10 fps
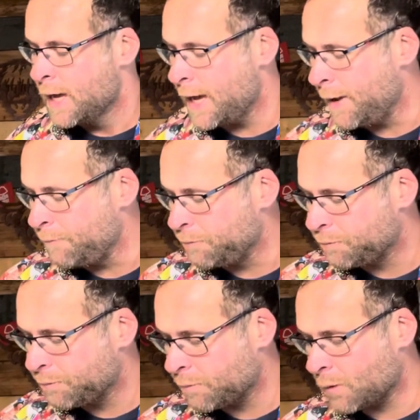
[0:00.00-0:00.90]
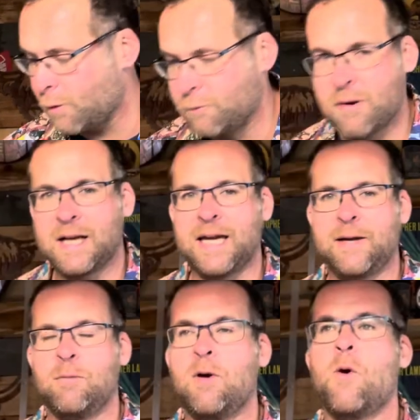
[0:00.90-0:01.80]
Um,
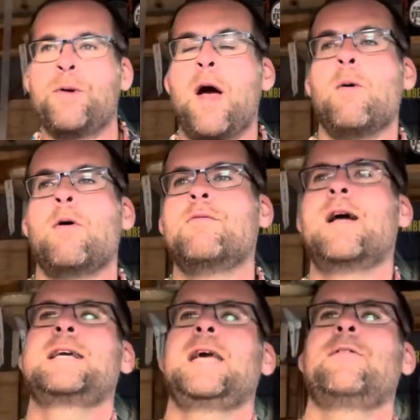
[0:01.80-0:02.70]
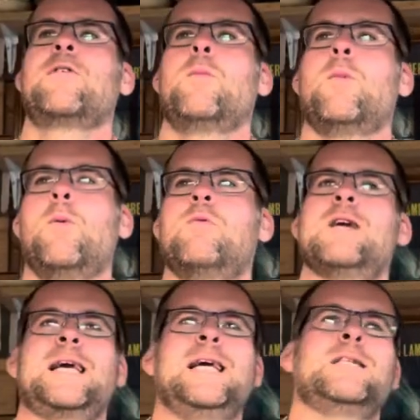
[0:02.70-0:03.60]
Wraggy, we all know Wraggy from
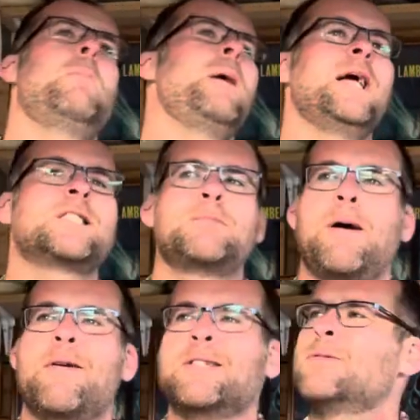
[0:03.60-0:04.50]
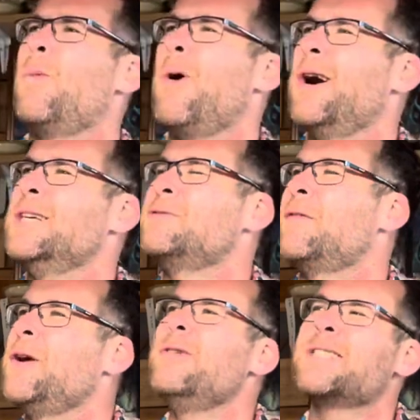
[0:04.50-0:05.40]
Wraggy's Beer Spirits and Wines
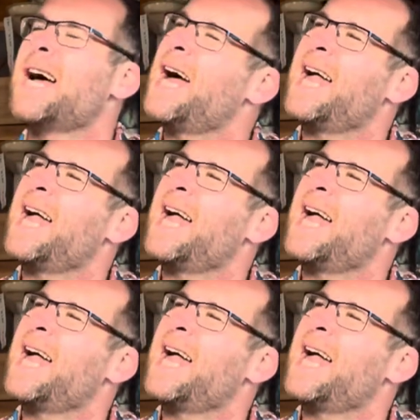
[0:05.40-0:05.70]
Reviews. Uh,